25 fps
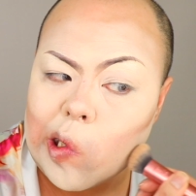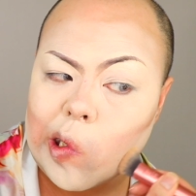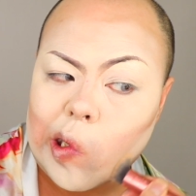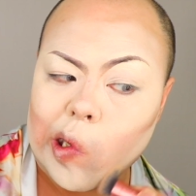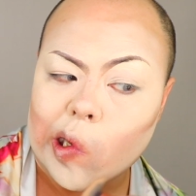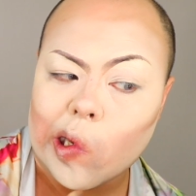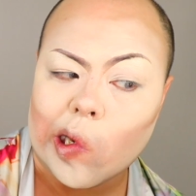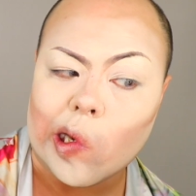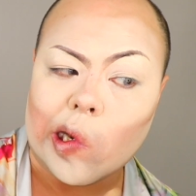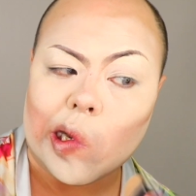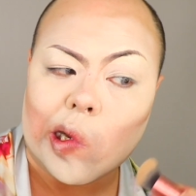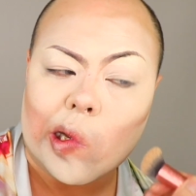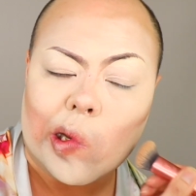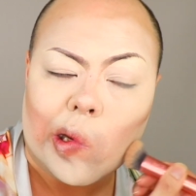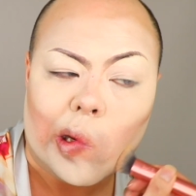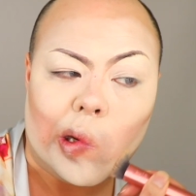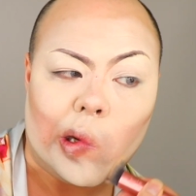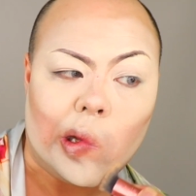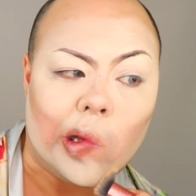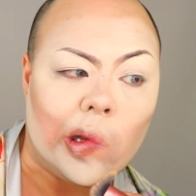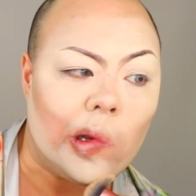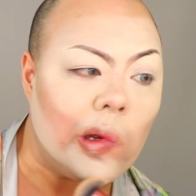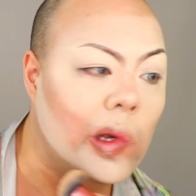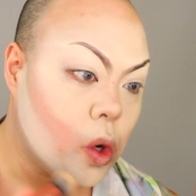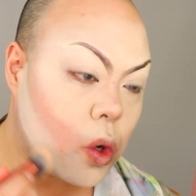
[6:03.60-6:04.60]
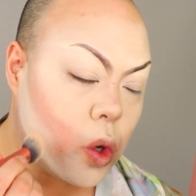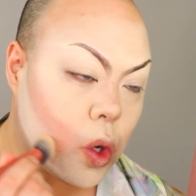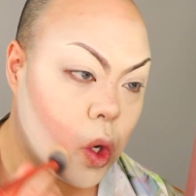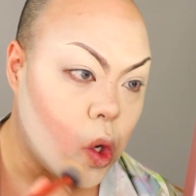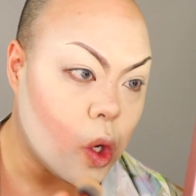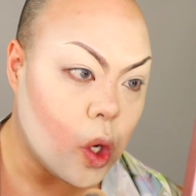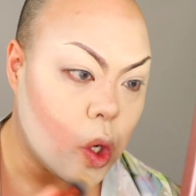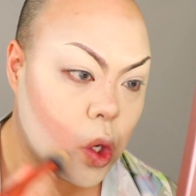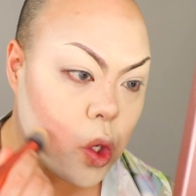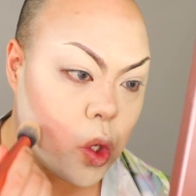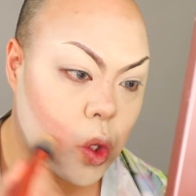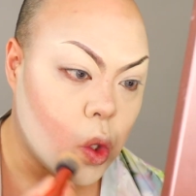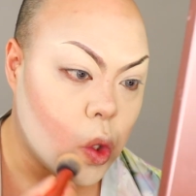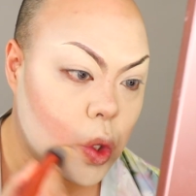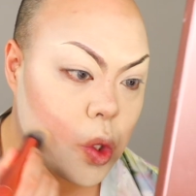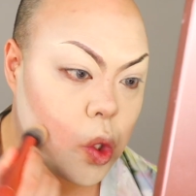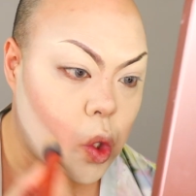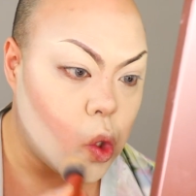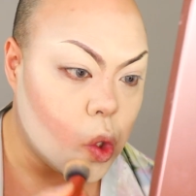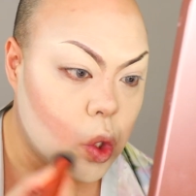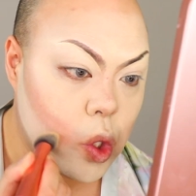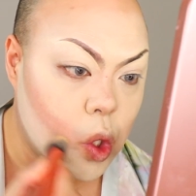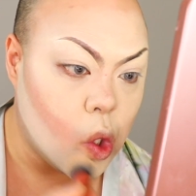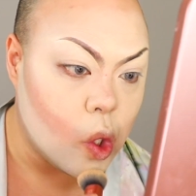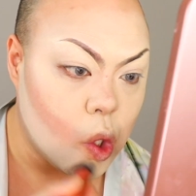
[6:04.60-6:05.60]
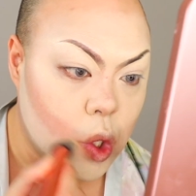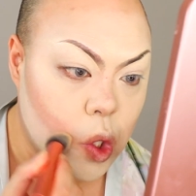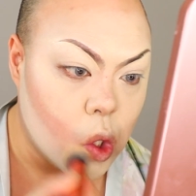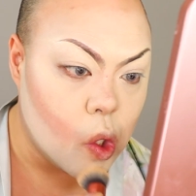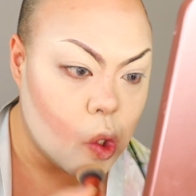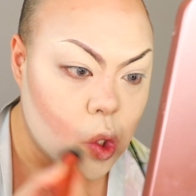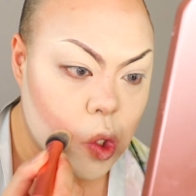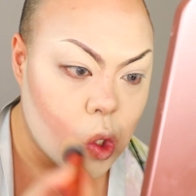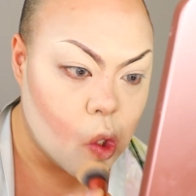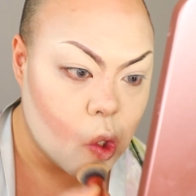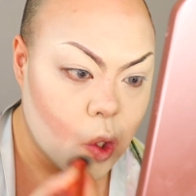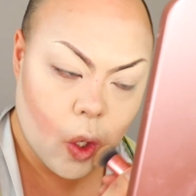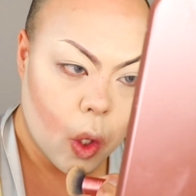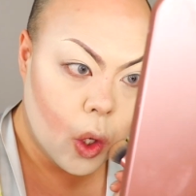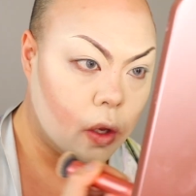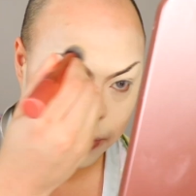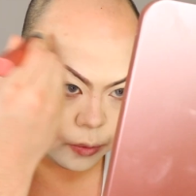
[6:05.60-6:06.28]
quite natural to where actual jawline is.